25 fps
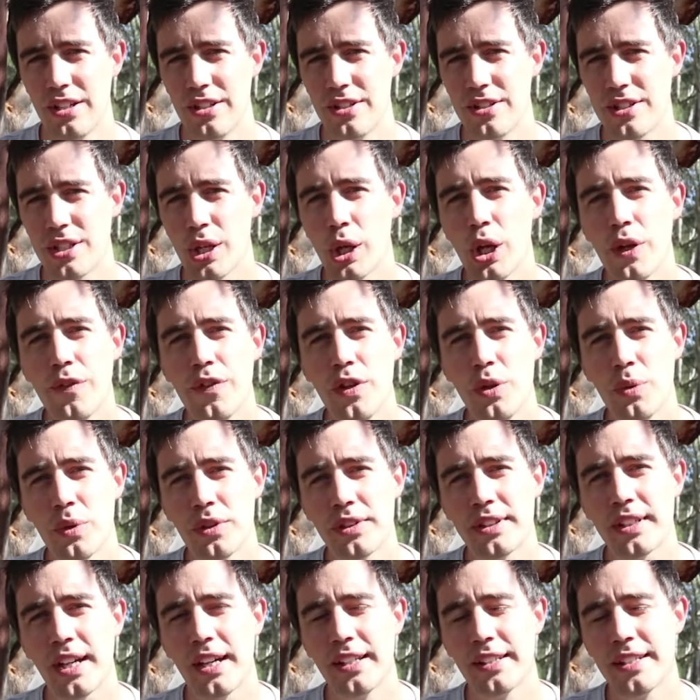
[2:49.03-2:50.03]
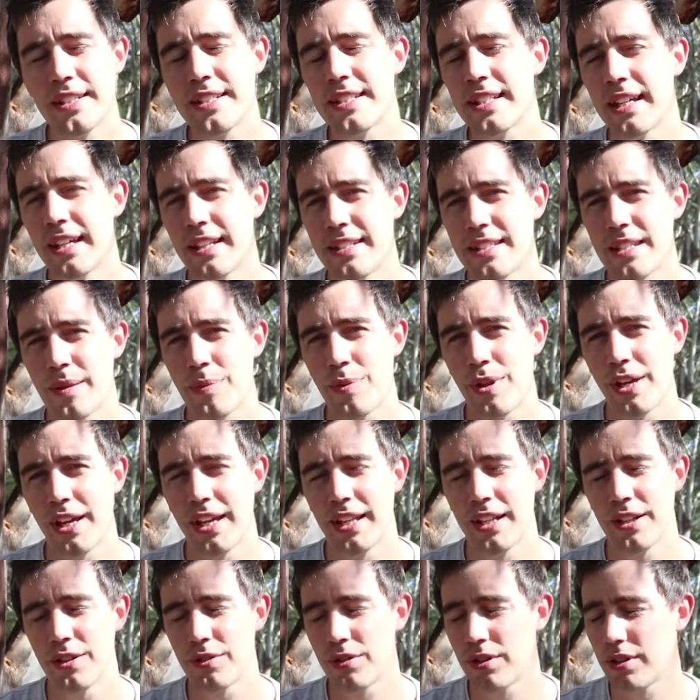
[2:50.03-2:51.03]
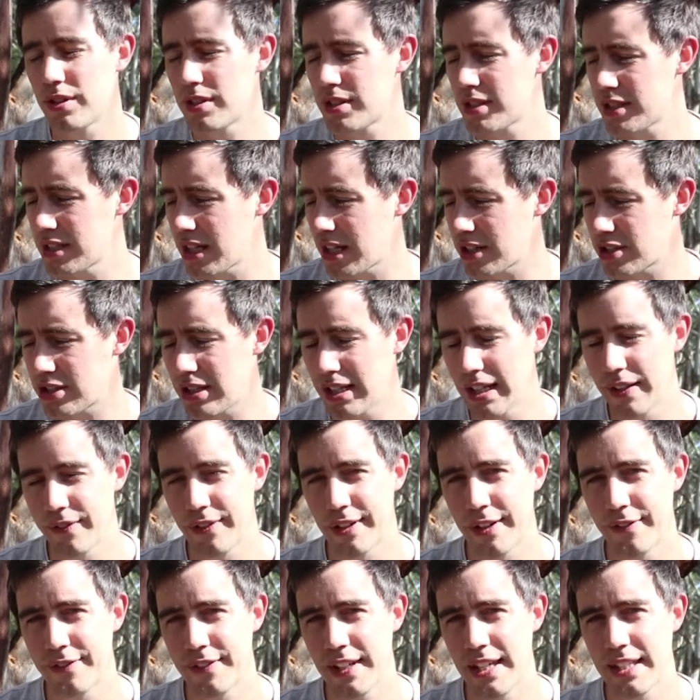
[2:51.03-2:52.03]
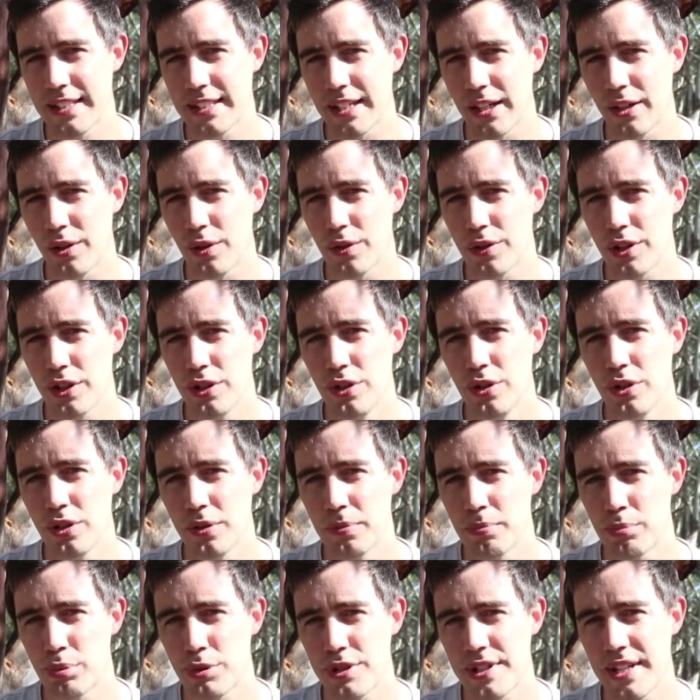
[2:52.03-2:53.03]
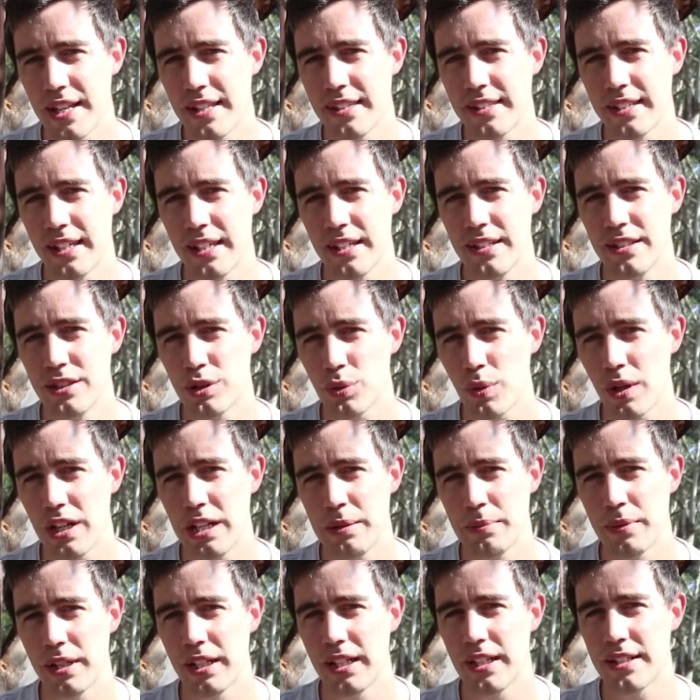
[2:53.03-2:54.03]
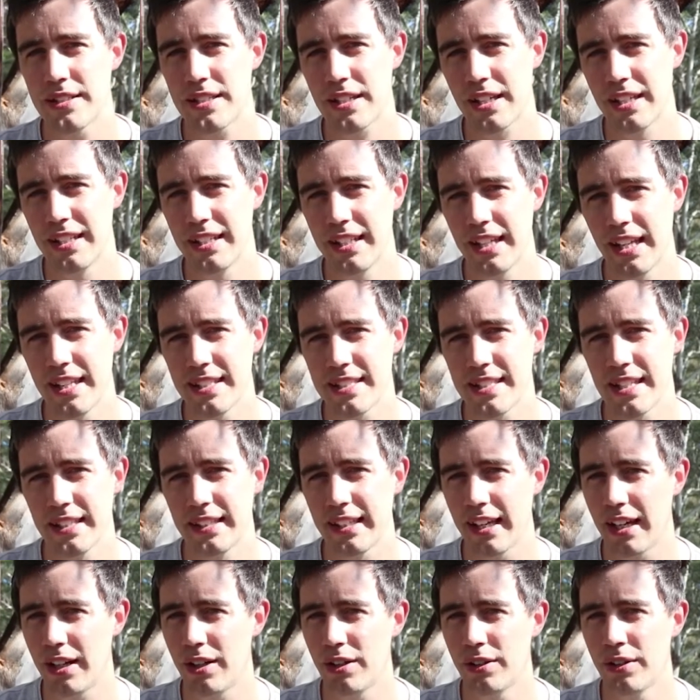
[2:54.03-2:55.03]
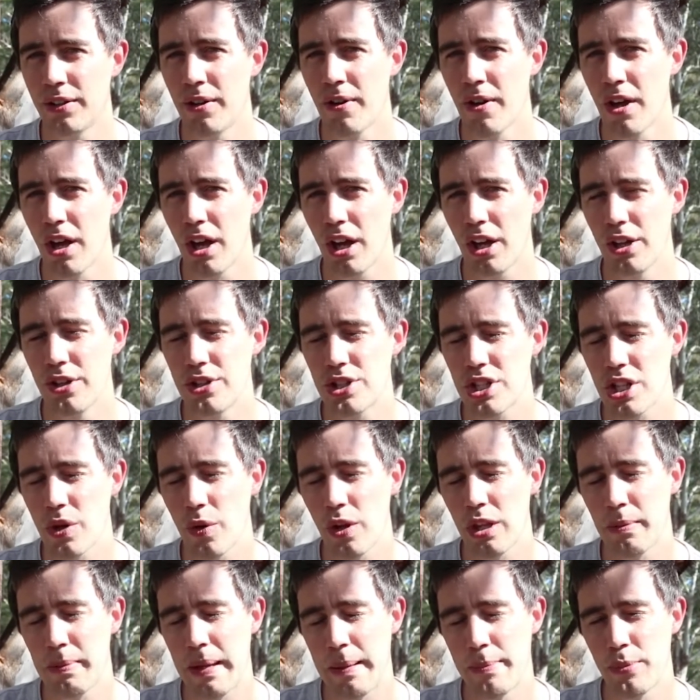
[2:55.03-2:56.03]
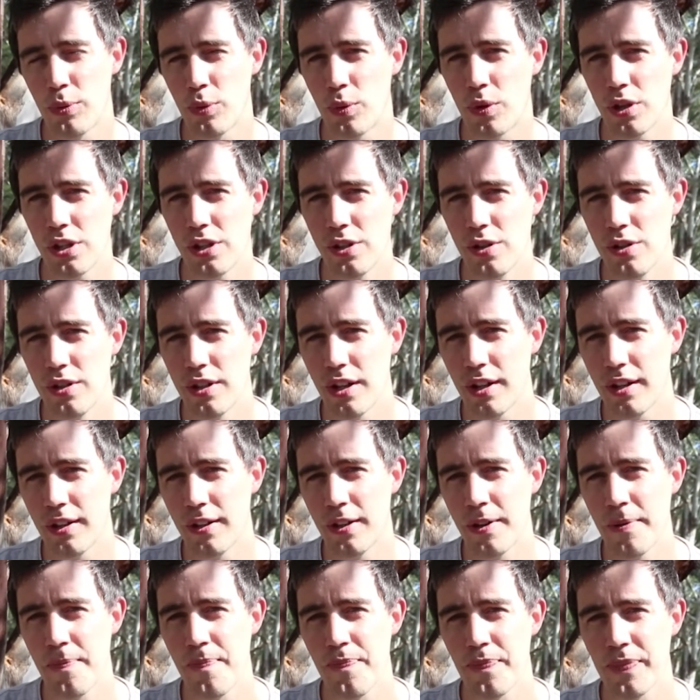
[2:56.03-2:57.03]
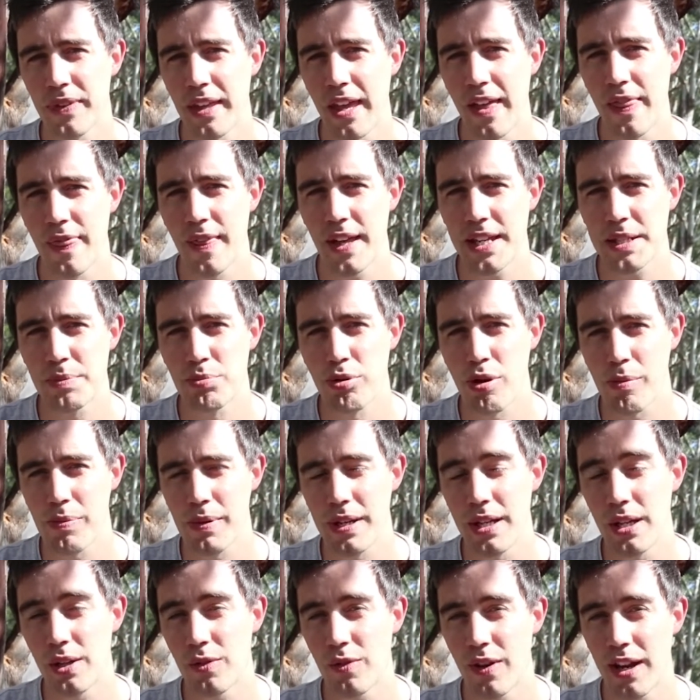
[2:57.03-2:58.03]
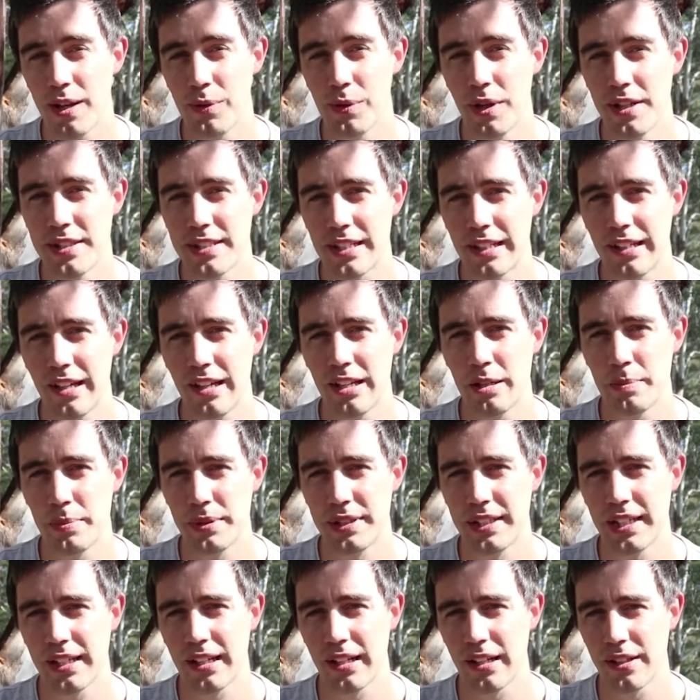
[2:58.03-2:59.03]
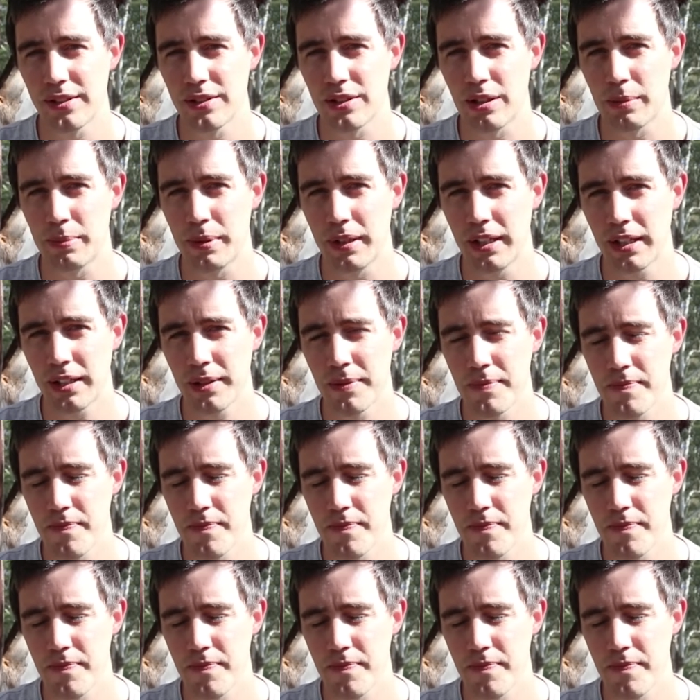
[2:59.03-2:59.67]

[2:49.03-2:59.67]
So if you want to understand something in such a level of detail that you can present it in 20 minutes, condense it down and show other people what you know, that's probably a great way to learn a particular topic.